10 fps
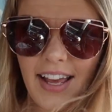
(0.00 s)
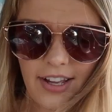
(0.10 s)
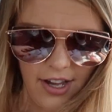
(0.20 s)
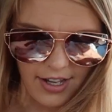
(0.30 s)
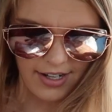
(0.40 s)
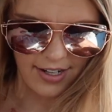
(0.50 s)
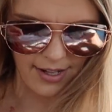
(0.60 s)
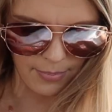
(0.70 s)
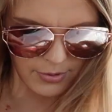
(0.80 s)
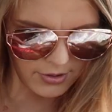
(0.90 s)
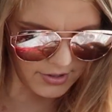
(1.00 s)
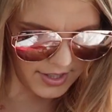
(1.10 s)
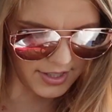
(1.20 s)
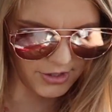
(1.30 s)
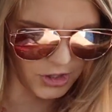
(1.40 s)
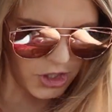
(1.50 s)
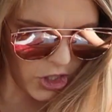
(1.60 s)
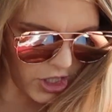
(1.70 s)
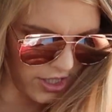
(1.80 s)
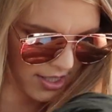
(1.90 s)
I got a couple
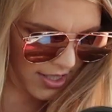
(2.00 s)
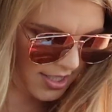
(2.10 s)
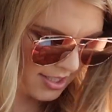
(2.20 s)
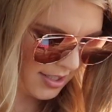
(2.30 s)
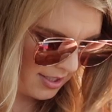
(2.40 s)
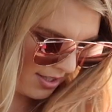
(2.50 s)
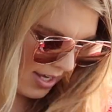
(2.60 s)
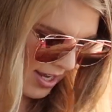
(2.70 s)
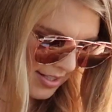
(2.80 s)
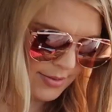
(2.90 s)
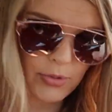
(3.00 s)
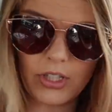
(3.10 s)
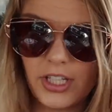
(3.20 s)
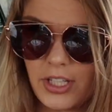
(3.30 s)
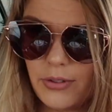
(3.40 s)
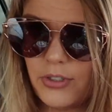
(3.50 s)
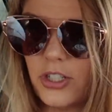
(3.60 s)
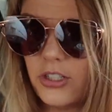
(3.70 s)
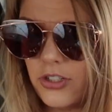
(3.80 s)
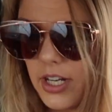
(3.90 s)
shirts. We have some really cute shirts